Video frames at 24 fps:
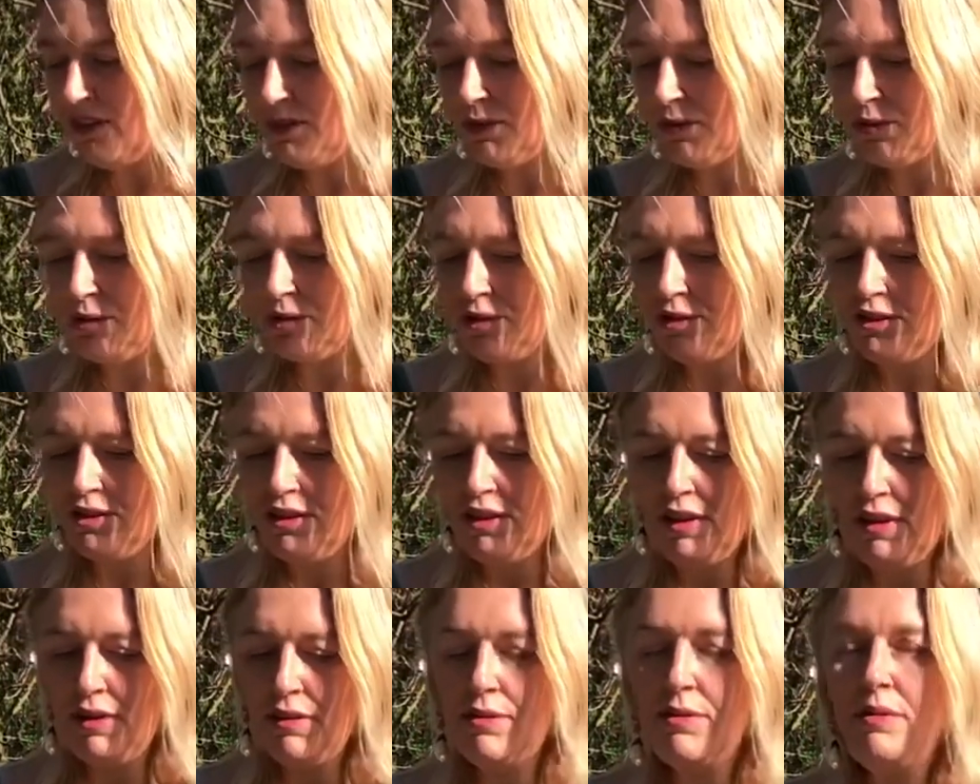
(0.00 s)
of course,
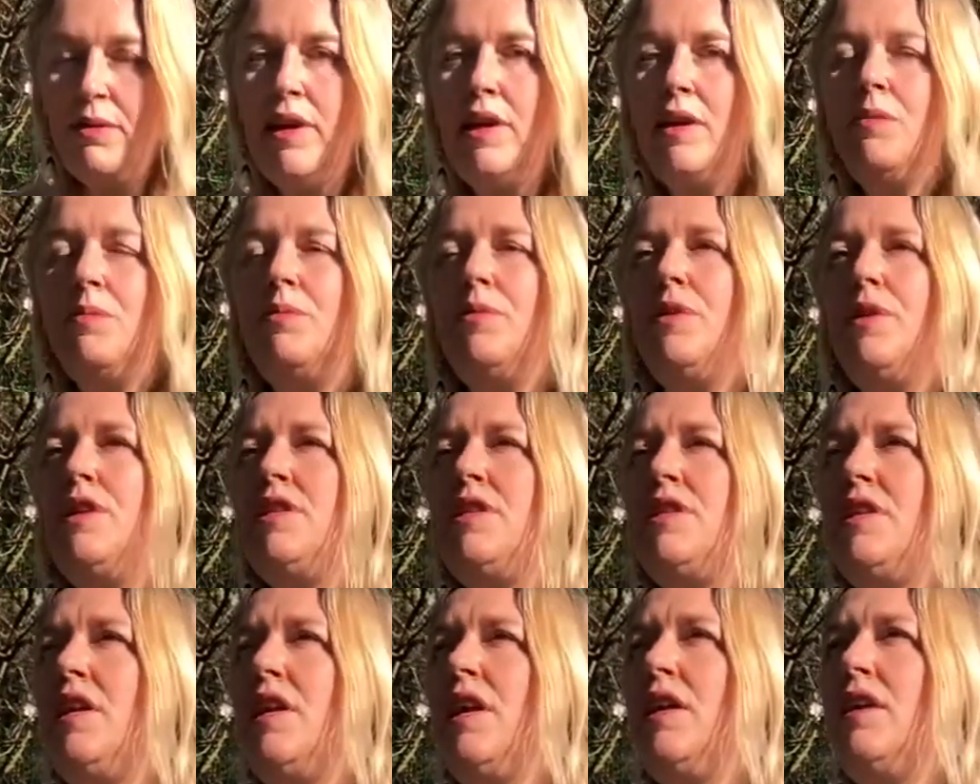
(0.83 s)
he is
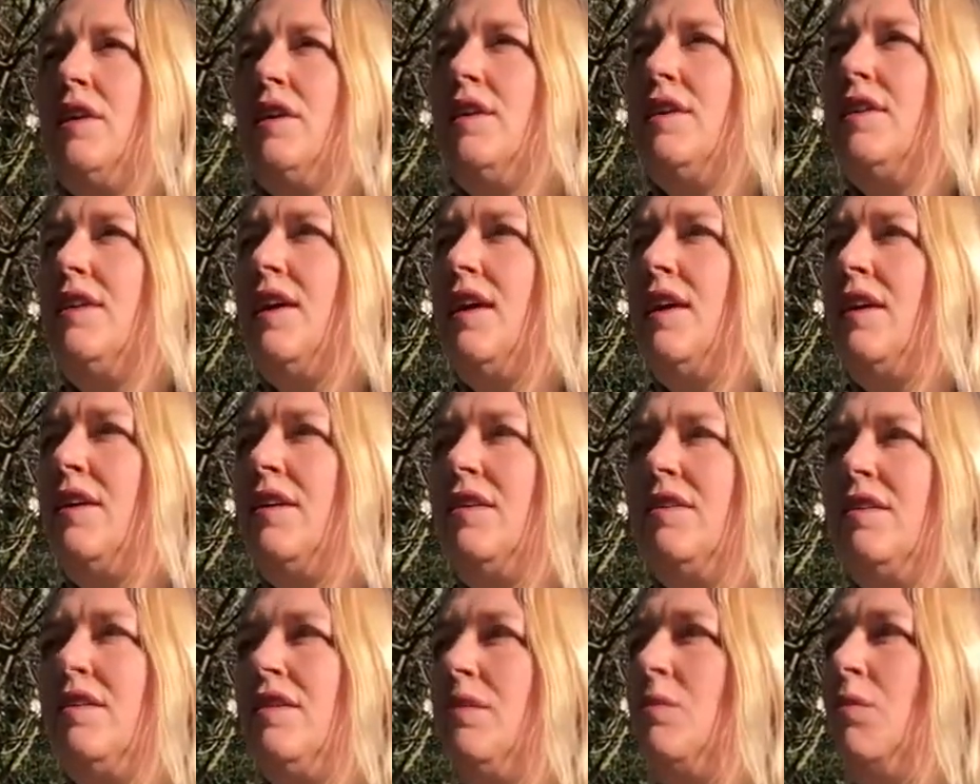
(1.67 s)
reappreciated
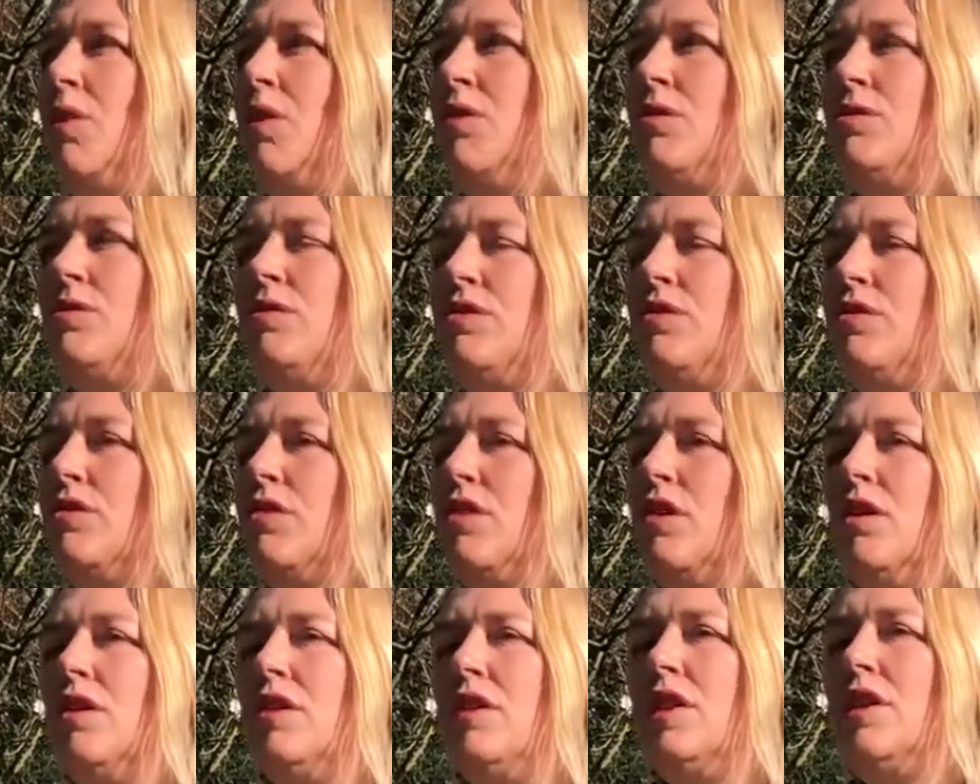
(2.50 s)
as the most
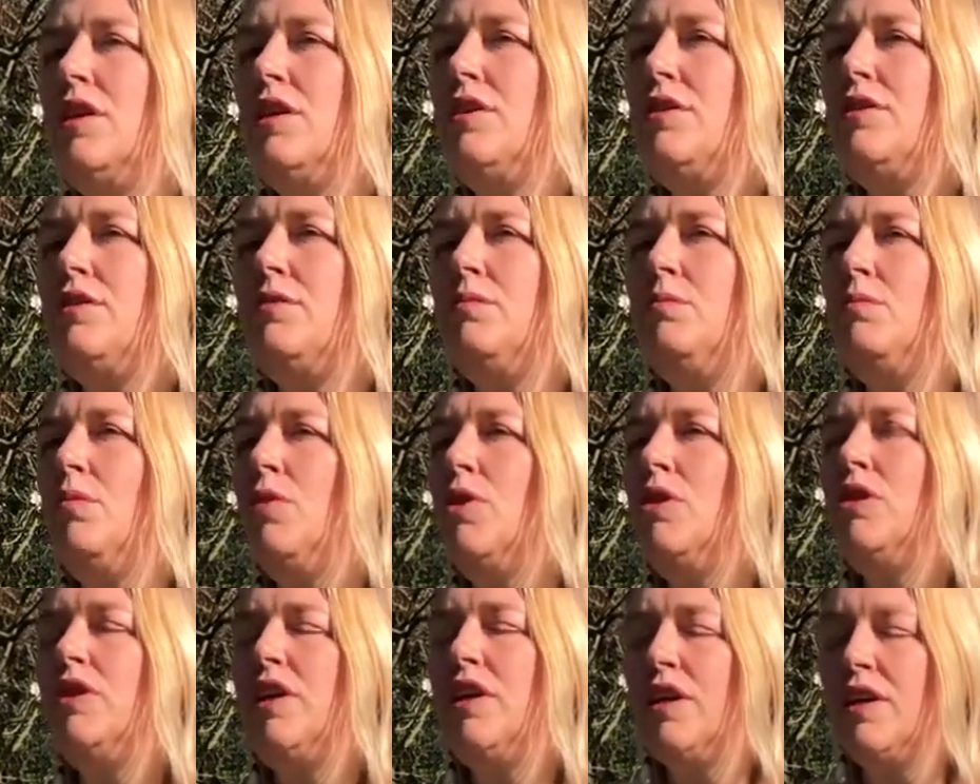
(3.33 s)
Scottish
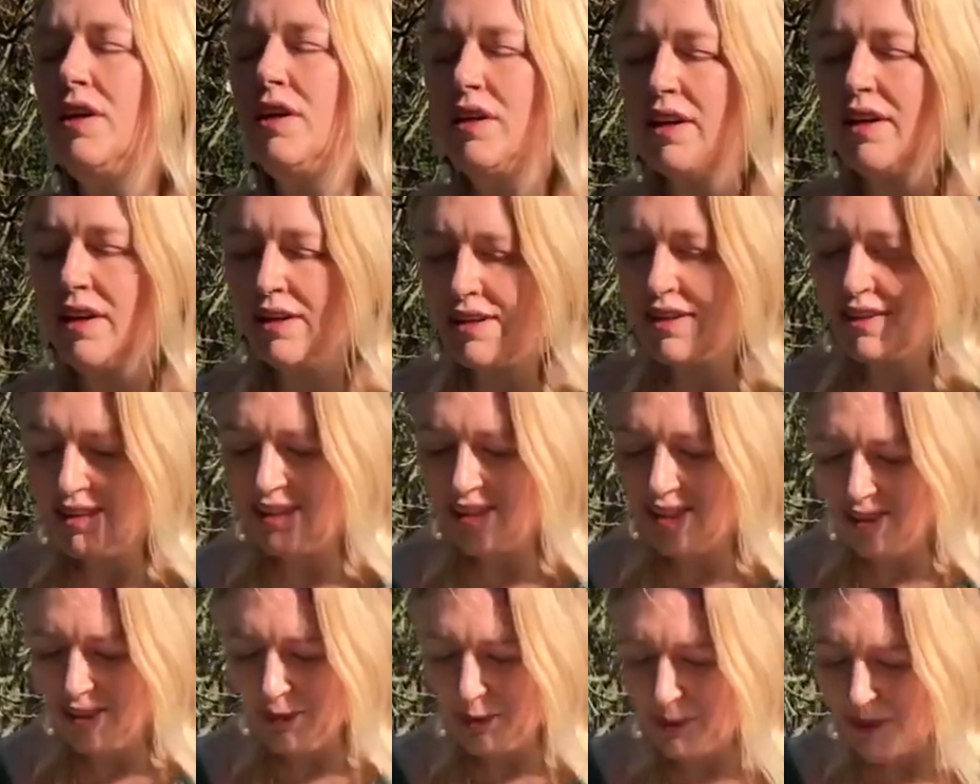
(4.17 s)
modern
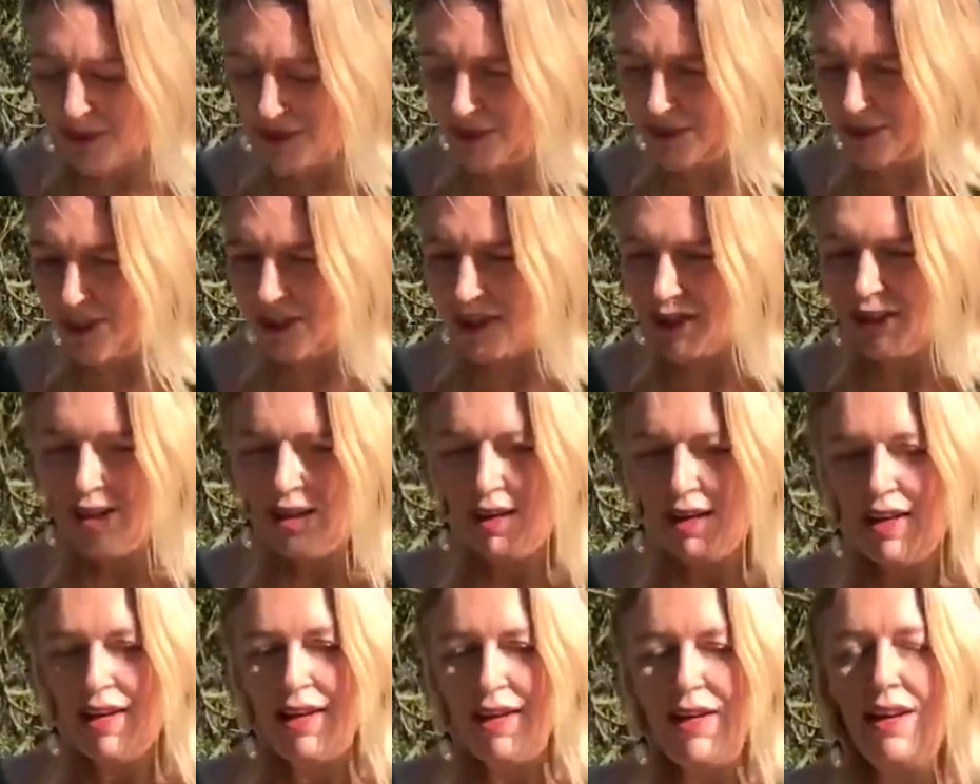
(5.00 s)
artist. One of the
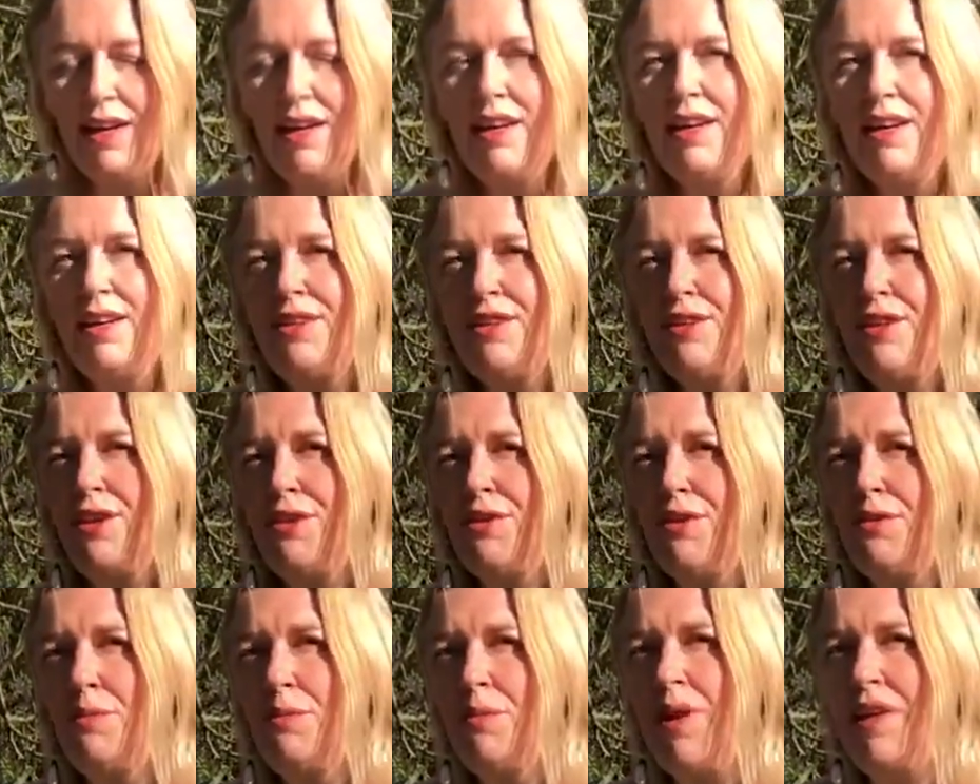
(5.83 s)

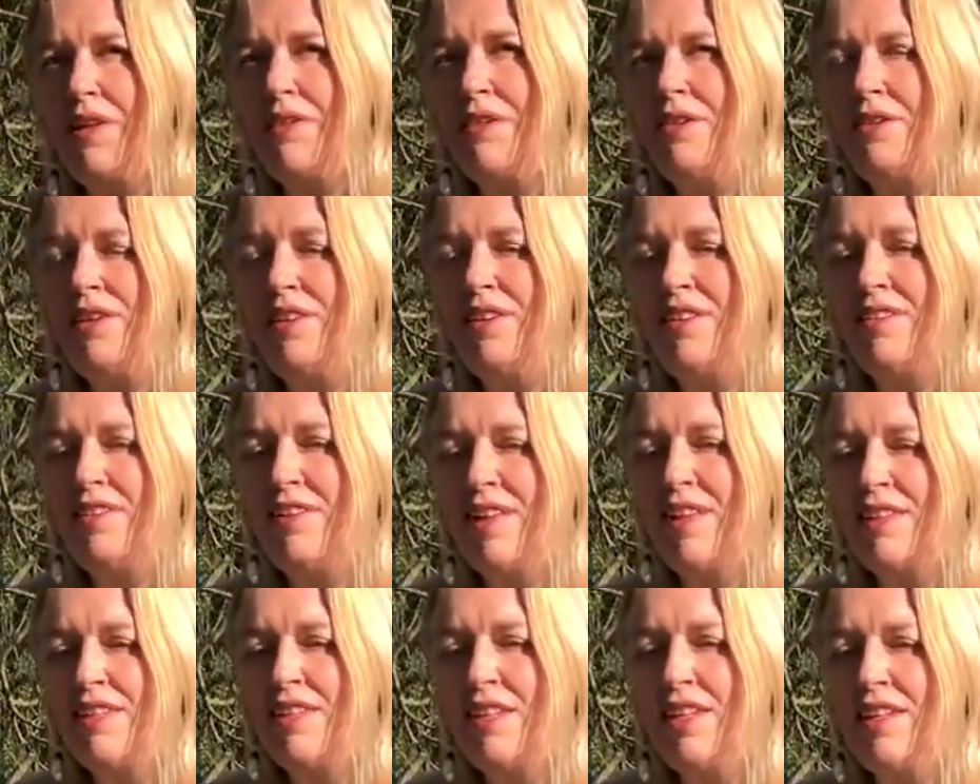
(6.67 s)
documentaries is
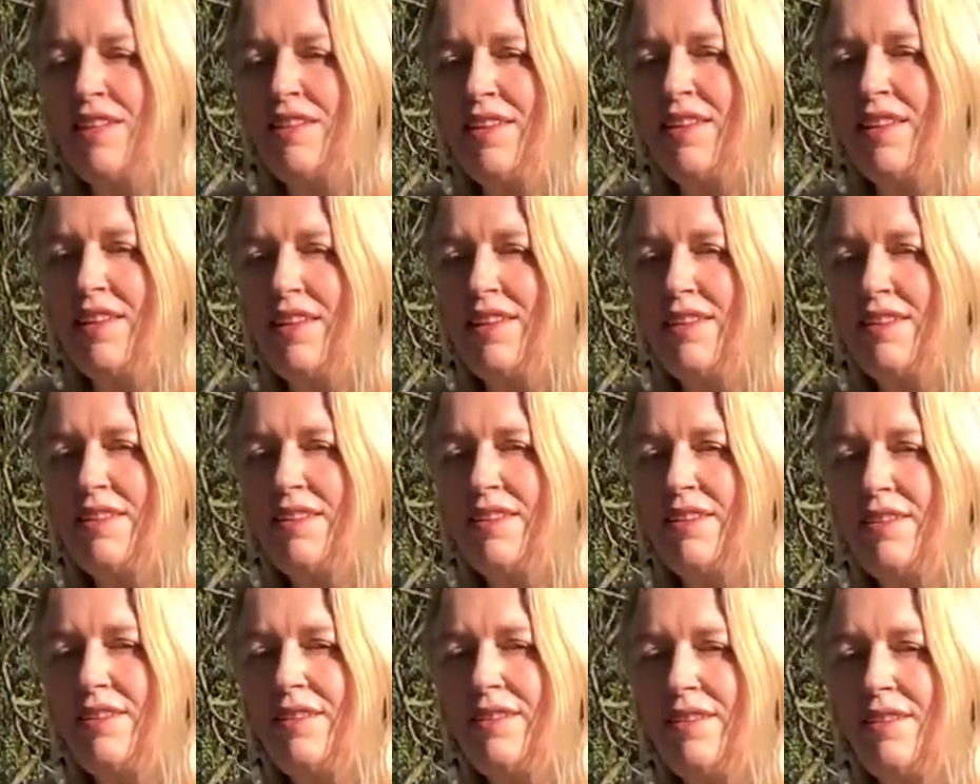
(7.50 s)
actually
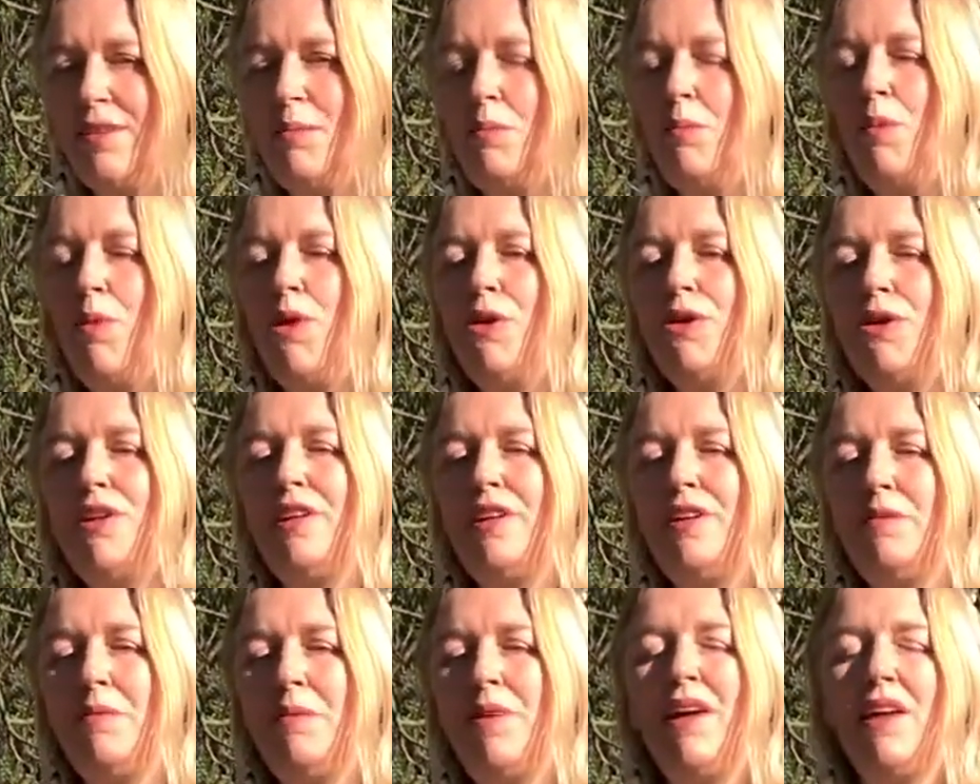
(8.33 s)
entitled The
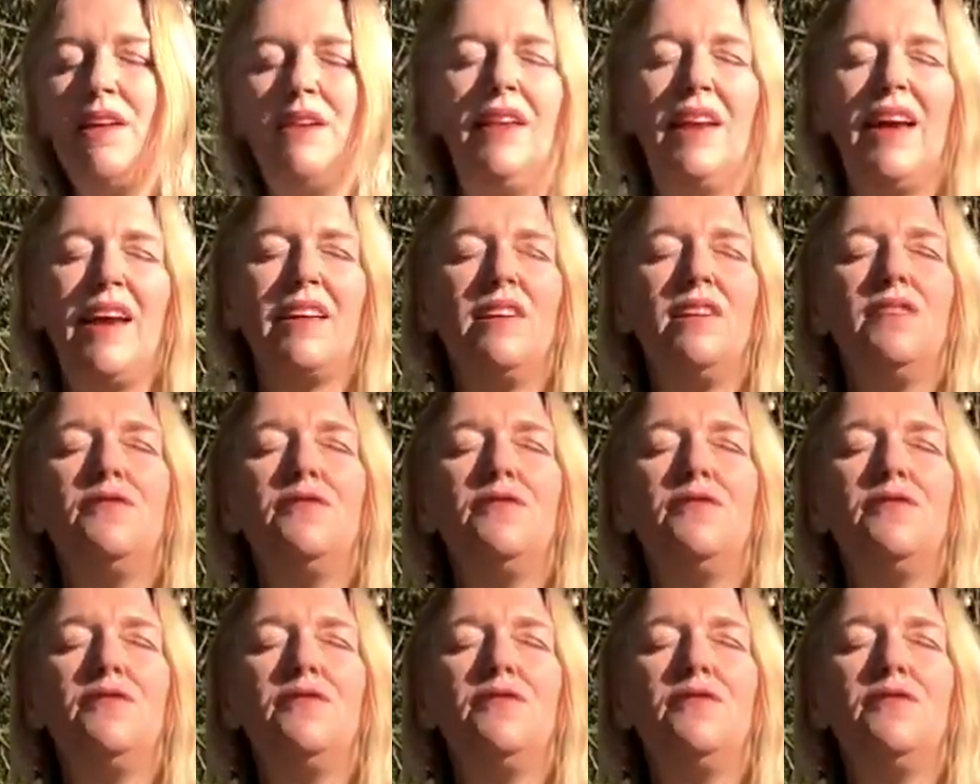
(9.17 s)
Modern Man, like the